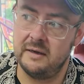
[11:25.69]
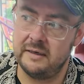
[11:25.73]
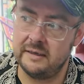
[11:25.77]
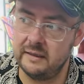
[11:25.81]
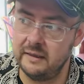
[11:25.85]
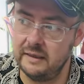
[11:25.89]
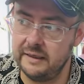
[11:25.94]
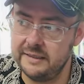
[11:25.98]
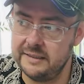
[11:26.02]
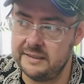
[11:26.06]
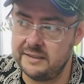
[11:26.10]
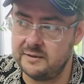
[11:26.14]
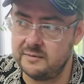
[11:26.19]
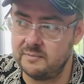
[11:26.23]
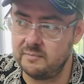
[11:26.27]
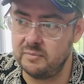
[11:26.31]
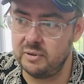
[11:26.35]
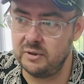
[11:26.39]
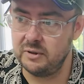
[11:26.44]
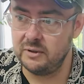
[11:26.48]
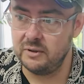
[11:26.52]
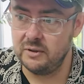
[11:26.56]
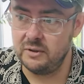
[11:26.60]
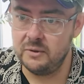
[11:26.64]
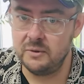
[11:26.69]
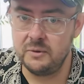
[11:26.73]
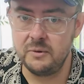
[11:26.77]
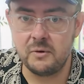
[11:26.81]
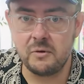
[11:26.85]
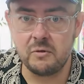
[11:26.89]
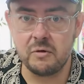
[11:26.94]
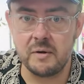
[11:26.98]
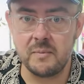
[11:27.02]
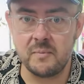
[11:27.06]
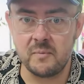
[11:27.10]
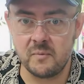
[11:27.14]
at least Blue
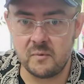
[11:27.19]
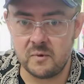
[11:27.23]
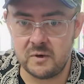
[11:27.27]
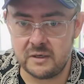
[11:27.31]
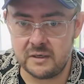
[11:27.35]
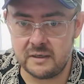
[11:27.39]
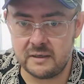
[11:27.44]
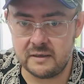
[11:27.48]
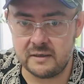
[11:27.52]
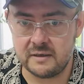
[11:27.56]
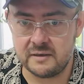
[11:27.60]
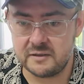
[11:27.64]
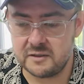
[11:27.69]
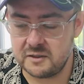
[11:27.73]
Grimoire